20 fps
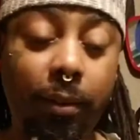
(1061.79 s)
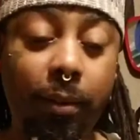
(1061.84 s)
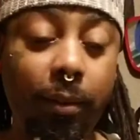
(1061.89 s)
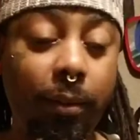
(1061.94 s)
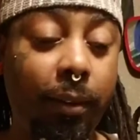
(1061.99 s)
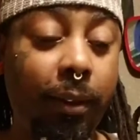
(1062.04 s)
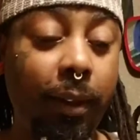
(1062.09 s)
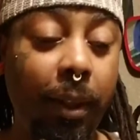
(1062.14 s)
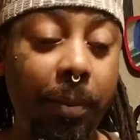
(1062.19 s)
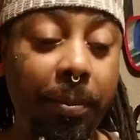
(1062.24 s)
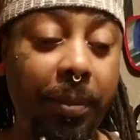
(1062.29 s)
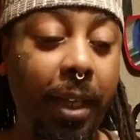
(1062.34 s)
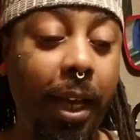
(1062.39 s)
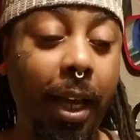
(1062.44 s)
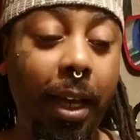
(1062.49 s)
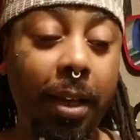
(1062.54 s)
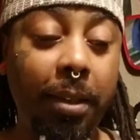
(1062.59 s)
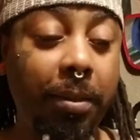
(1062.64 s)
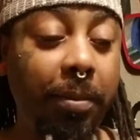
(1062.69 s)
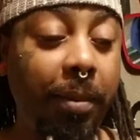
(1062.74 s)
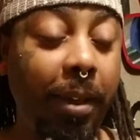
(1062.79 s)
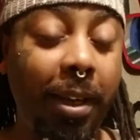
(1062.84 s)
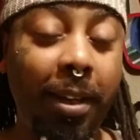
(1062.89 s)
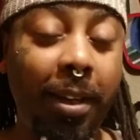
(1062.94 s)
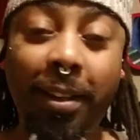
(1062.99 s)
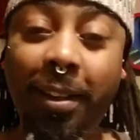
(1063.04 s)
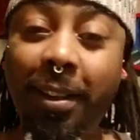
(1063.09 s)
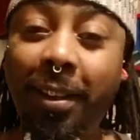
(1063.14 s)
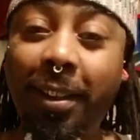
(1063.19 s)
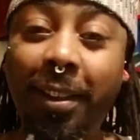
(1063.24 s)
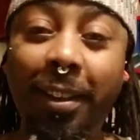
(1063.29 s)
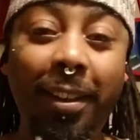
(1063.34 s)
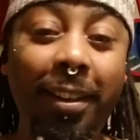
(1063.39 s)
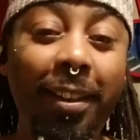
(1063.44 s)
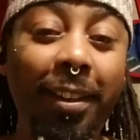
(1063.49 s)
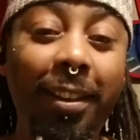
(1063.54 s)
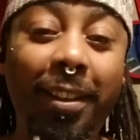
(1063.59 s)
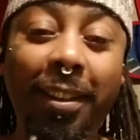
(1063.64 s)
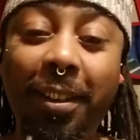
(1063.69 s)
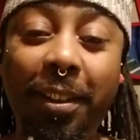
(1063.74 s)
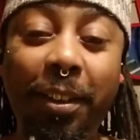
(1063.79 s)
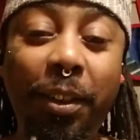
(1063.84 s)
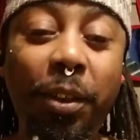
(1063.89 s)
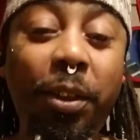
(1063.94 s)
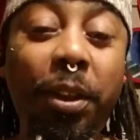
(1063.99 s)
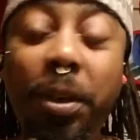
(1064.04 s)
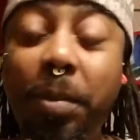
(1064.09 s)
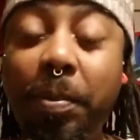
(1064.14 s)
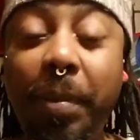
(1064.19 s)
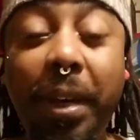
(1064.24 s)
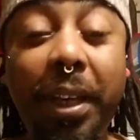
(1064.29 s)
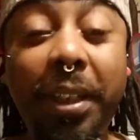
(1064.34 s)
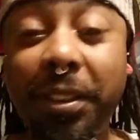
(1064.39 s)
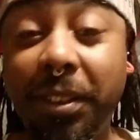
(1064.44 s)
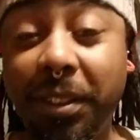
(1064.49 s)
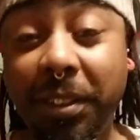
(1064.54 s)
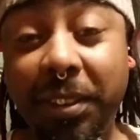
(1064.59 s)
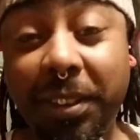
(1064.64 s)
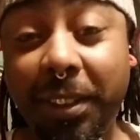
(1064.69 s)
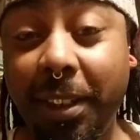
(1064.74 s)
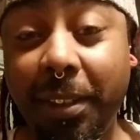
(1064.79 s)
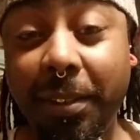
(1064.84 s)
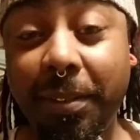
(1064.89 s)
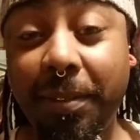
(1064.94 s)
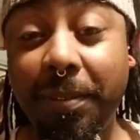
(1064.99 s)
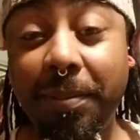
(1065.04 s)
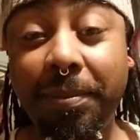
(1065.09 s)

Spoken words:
sometimes, man, you can amaze yourself.